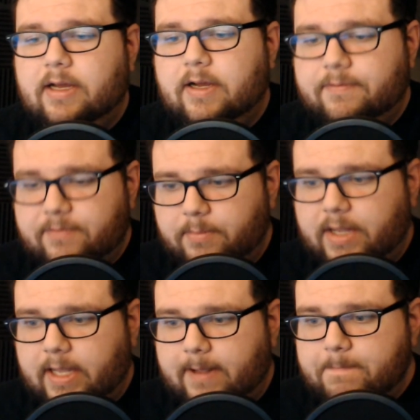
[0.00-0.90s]
For
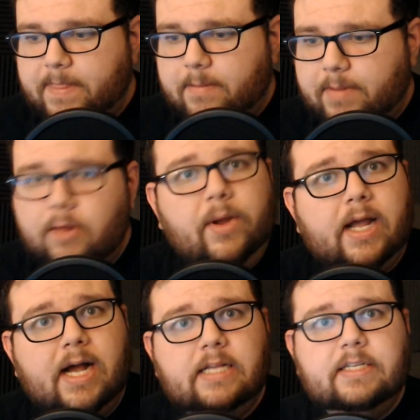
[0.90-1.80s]
me. But anyway,
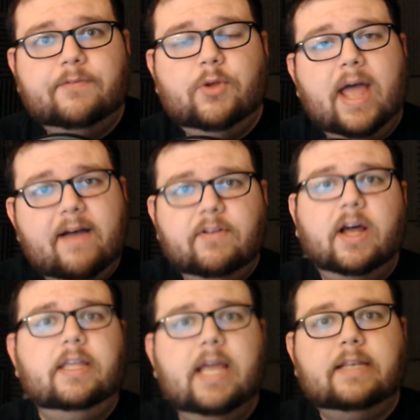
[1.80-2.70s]
guys, if you have
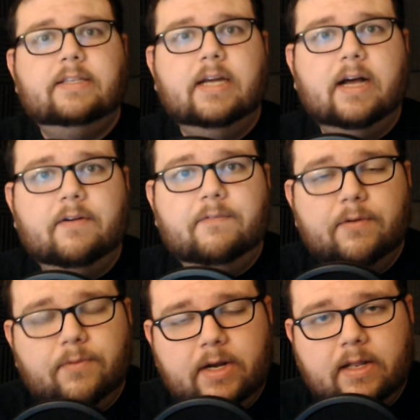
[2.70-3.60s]
not yet, feel
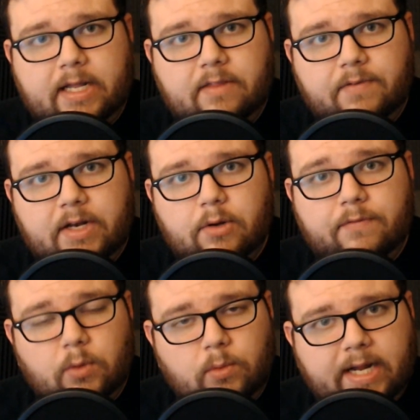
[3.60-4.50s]
free to like the video
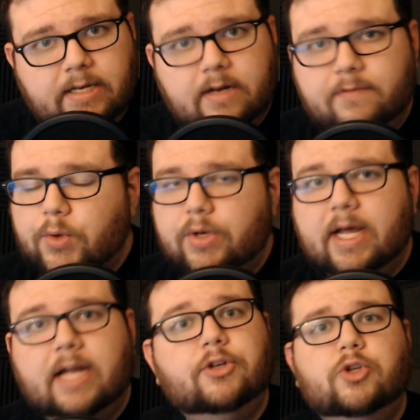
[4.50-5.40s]
if you liked it. If you do
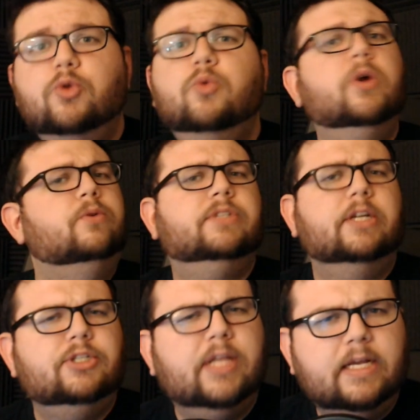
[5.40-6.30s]
not, do no
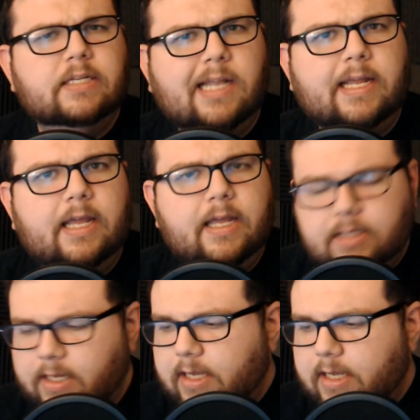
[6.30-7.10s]
such thing as liking it.